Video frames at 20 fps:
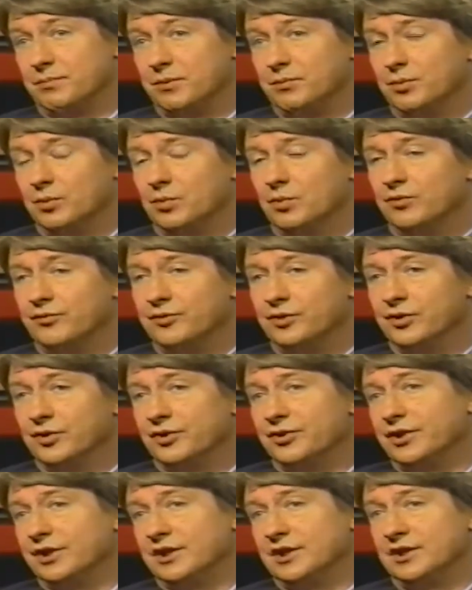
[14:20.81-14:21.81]
People will feel
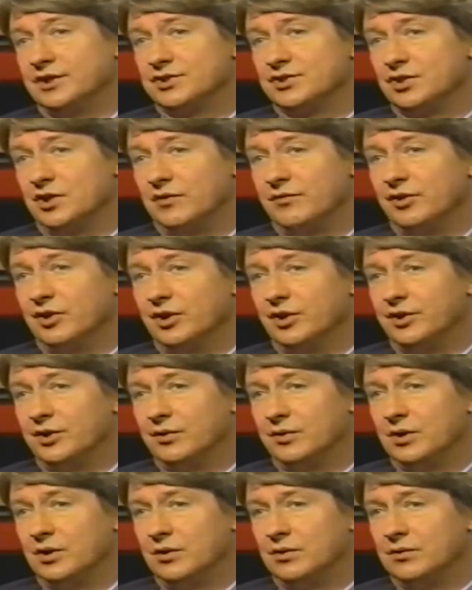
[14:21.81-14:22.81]
that they can't solve it on
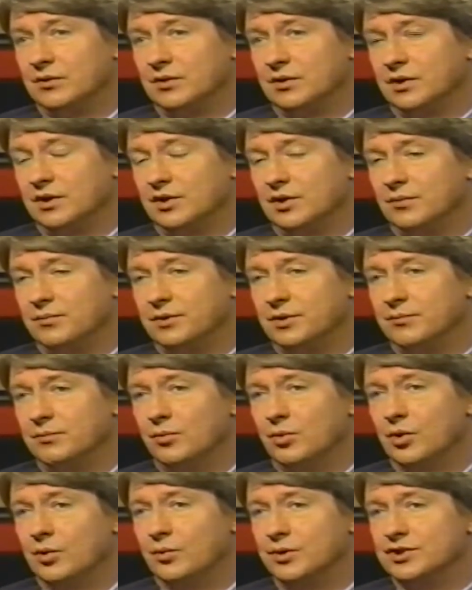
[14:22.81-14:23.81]
their own, and there'll be
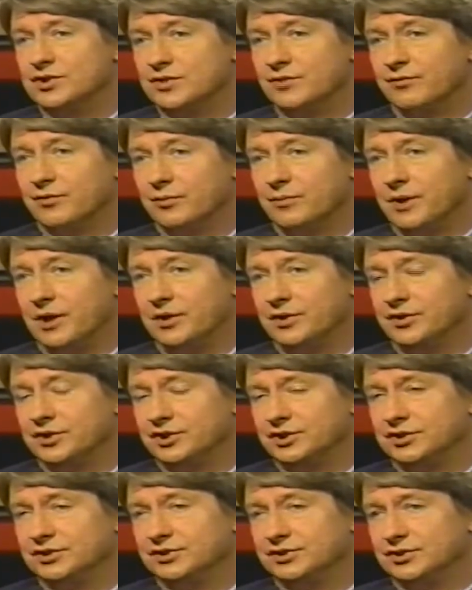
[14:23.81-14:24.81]
more reason for
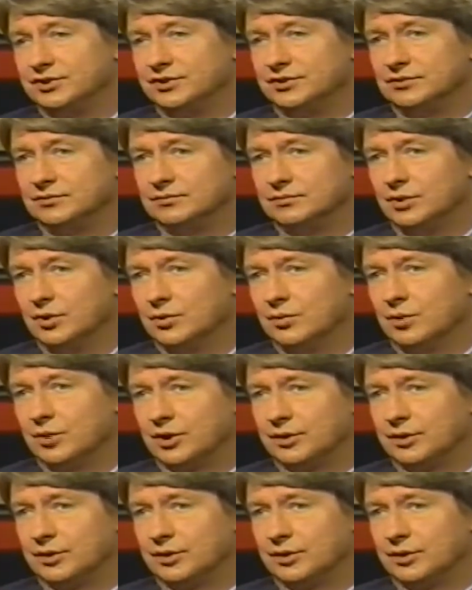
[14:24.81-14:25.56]
politicians to go to work.